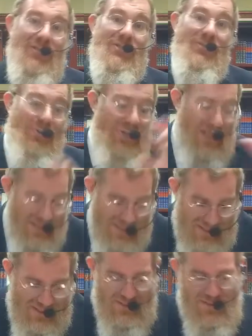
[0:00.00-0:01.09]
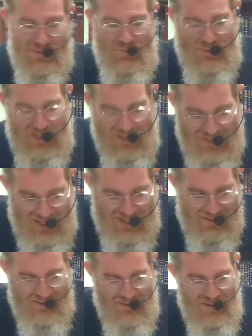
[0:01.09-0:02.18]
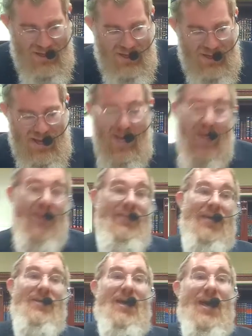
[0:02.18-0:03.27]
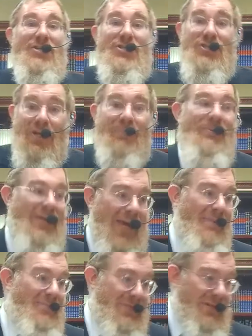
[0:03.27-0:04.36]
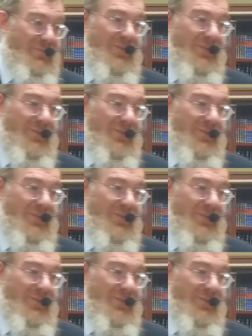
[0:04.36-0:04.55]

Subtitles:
Do it like this, do it like that. That Hashem came to them